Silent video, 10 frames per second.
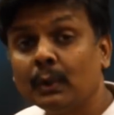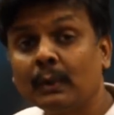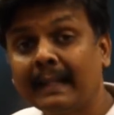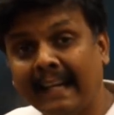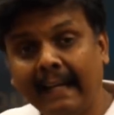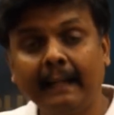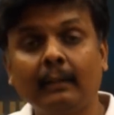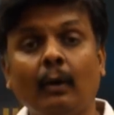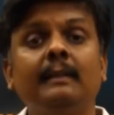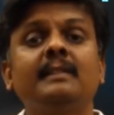to connect
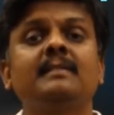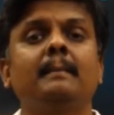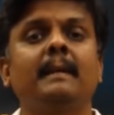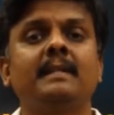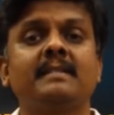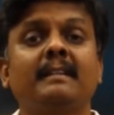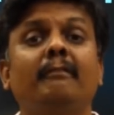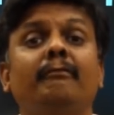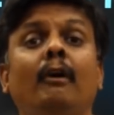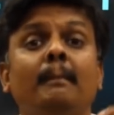all these images and
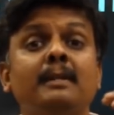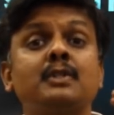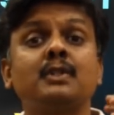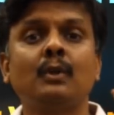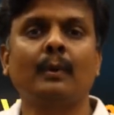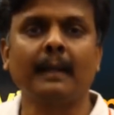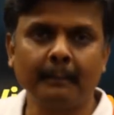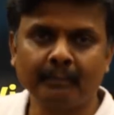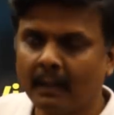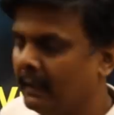form a story.
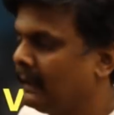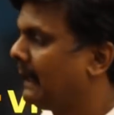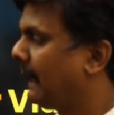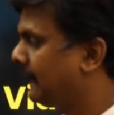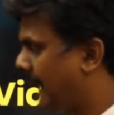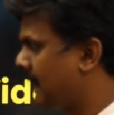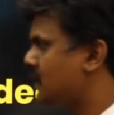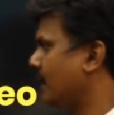And that is